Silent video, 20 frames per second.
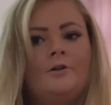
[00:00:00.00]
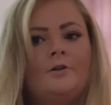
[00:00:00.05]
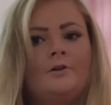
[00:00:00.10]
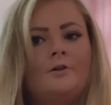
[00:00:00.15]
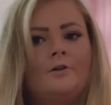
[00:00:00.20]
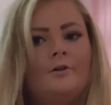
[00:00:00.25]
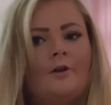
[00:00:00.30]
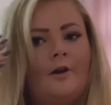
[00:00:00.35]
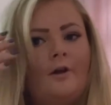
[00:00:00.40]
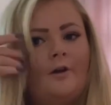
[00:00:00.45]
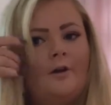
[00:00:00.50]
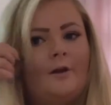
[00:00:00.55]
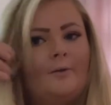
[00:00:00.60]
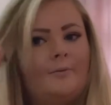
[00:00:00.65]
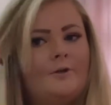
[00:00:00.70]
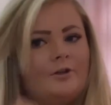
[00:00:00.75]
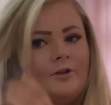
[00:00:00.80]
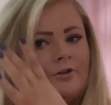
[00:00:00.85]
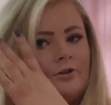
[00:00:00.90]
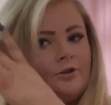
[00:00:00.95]
So let me
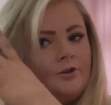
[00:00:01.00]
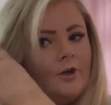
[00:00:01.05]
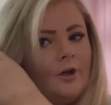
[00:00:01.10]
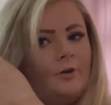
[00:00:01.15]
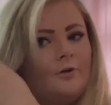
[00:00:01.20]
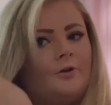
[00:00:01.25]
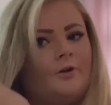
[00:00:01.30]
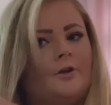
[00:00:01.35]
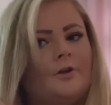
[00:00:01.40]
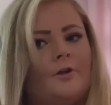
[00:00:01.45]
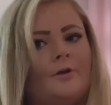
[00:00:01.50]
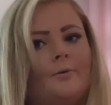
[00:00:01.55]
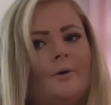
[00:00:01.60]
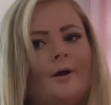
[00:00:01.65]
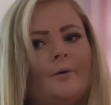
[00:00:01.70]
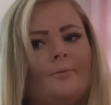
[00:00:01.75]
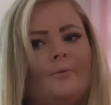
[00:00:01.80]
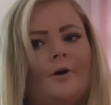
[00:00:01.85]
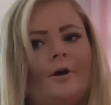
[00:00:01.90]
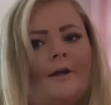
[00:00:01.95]
just show you where
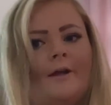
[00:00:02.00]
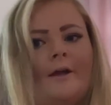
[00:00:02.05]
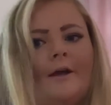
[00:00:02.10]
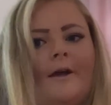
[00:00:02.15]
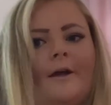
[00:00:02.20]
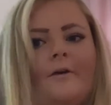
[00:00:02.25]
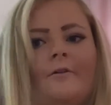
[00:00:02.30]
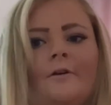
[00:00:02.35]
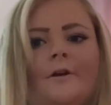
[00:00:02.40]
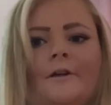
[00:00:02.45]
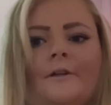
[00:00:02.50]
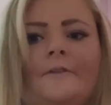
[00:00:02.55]
my hair is